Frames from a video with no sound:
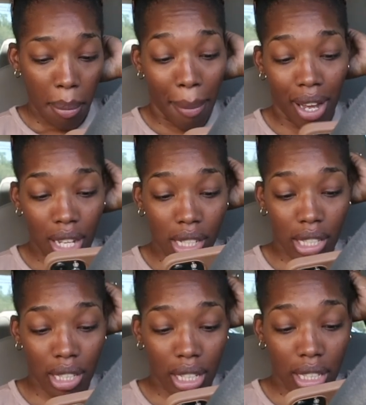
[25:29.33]
but
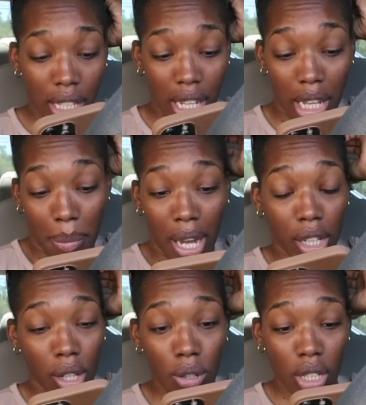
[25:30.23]
they said they buy
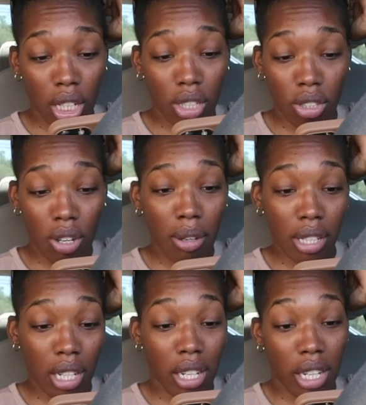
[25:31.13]
clothing, so I was
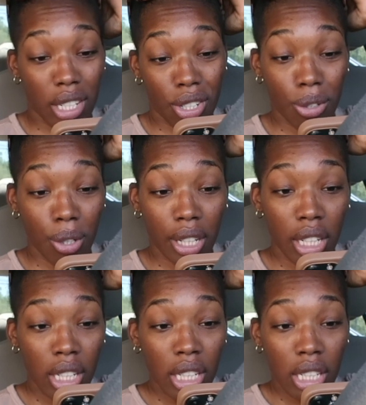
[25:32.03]
like, all right, sure.
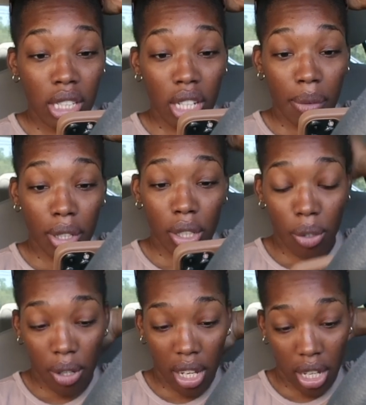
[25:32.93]
So I'm gonna
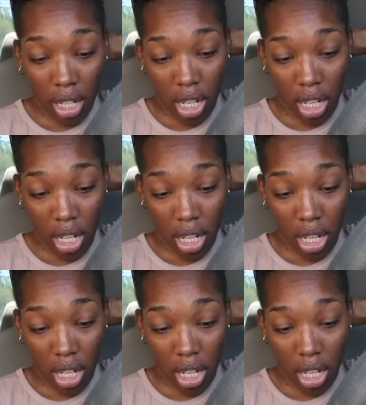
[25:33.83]
go ahead